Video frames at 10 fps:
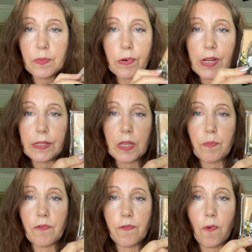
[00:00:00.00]
bracelet
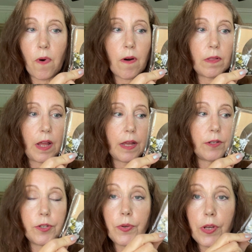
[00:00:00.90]
before,
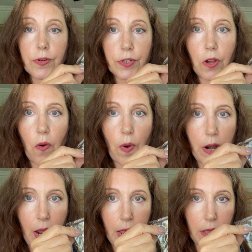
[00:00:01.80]
like 2 years ago when
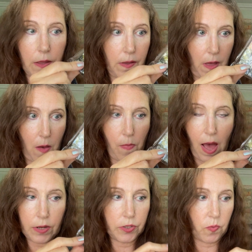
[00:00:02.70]
I
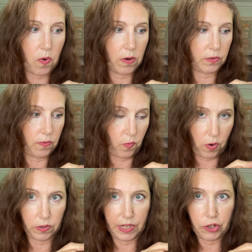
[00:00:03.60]
unboxed a
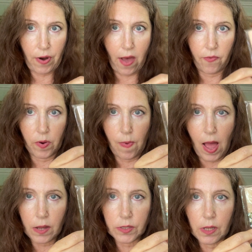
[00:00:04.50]
Wordy Traveler
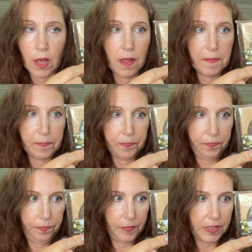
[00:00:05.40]
box.
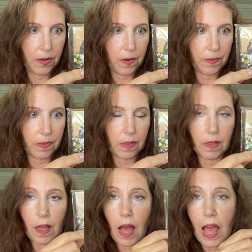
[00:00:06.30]
So
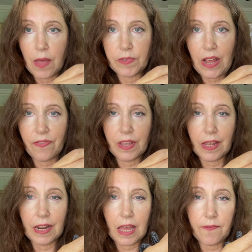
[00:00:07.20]
I am definitely
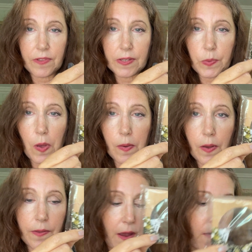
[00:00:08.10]
going to get this one
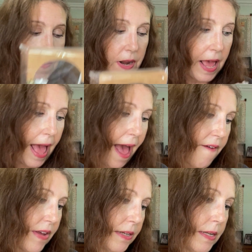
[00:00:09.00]
because I already
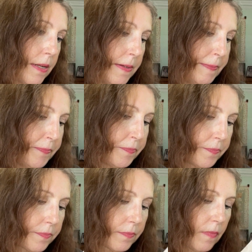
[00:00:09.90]
have it.
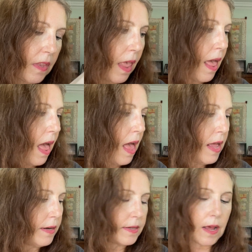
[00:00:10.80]

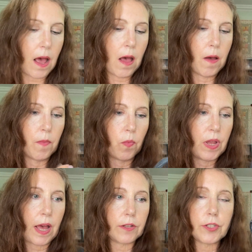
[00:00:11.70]
And we
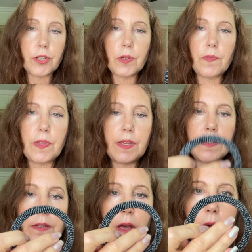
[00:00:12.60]
got 2 of
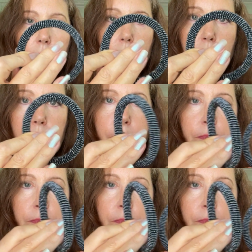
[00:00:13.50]
these kind